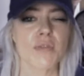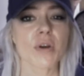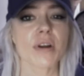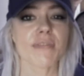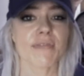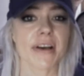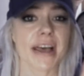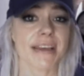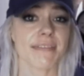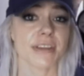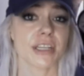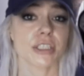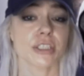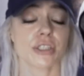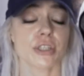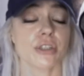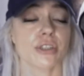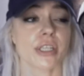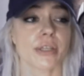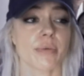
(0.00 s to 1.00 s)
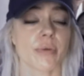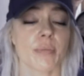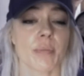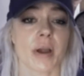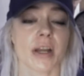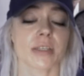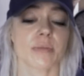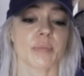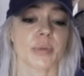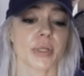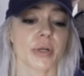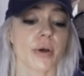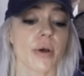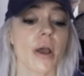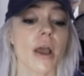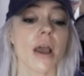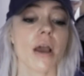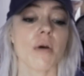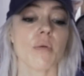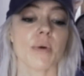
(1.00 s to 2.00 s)
5 years usually with Mars and Pluto.
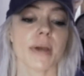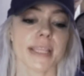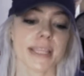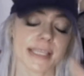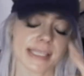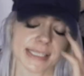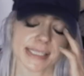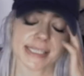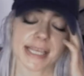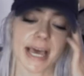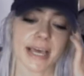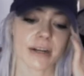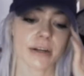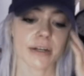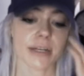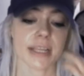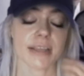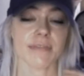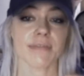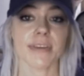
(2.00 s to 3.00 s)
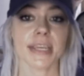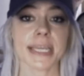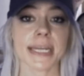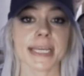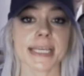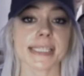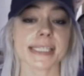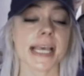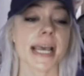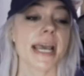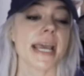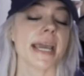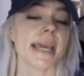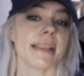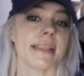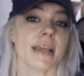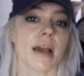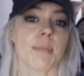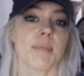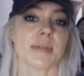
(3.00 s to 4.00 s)
With Saturn and Venus in
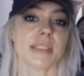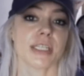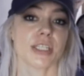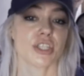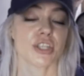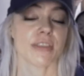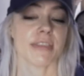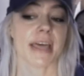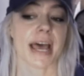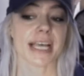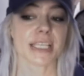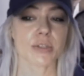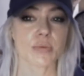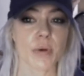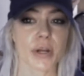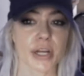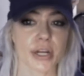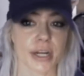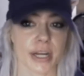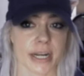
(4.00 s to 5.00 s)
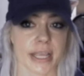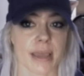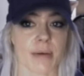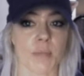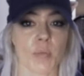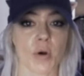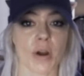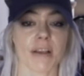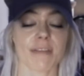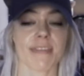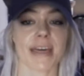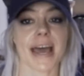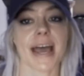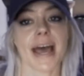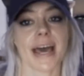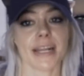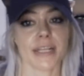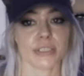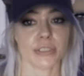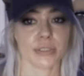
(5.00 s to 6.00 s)
the opposition, that's where you're gonna get more of that
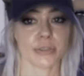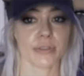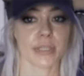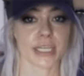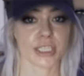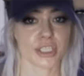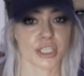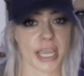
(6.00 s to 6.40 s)
attitude that she